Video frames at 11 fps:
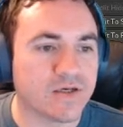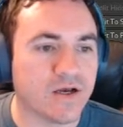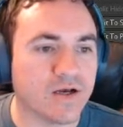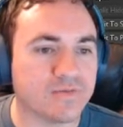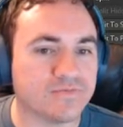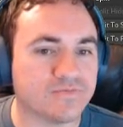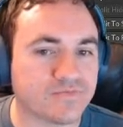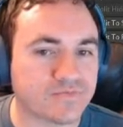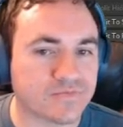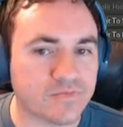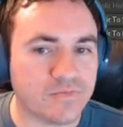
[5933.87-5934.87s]
Um,
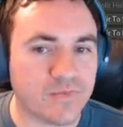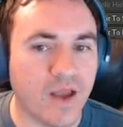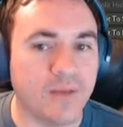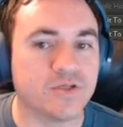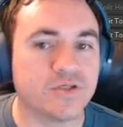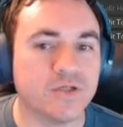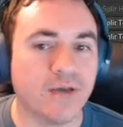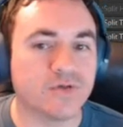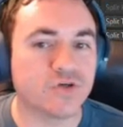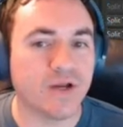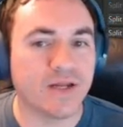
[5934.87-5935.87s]
I'm
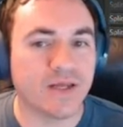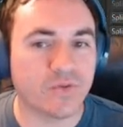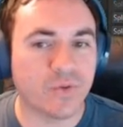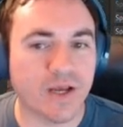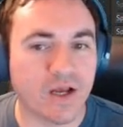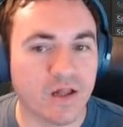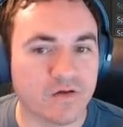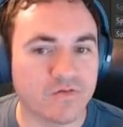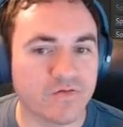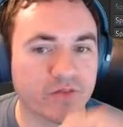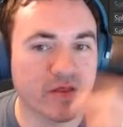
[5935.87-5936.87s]
trying to get the right color
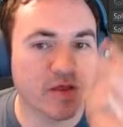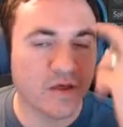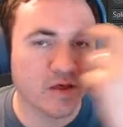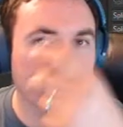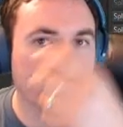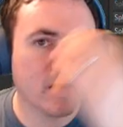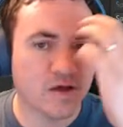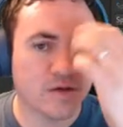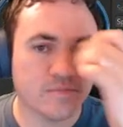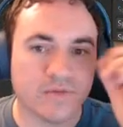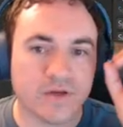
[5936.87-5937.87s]
for the
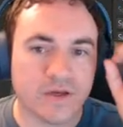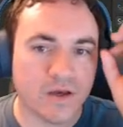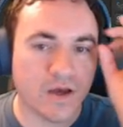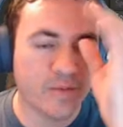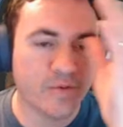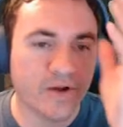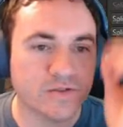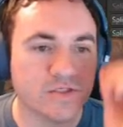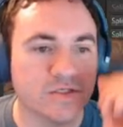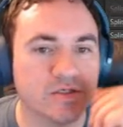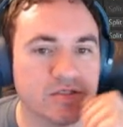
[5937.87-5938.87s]

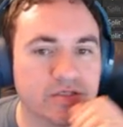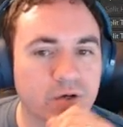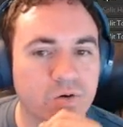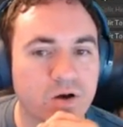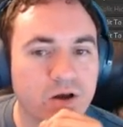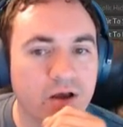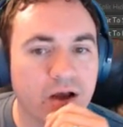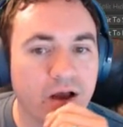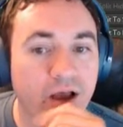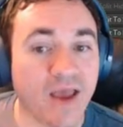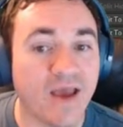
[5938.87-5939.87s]
eyebrows, so
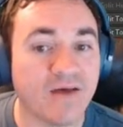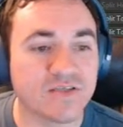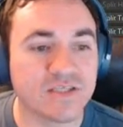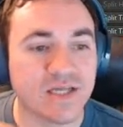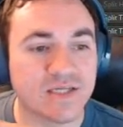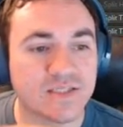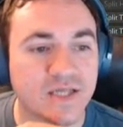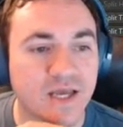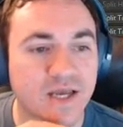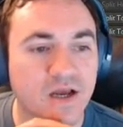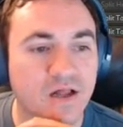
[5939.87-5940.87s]
I have selected
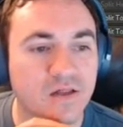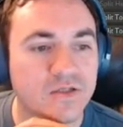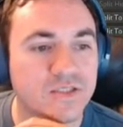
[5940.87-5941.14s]
a color.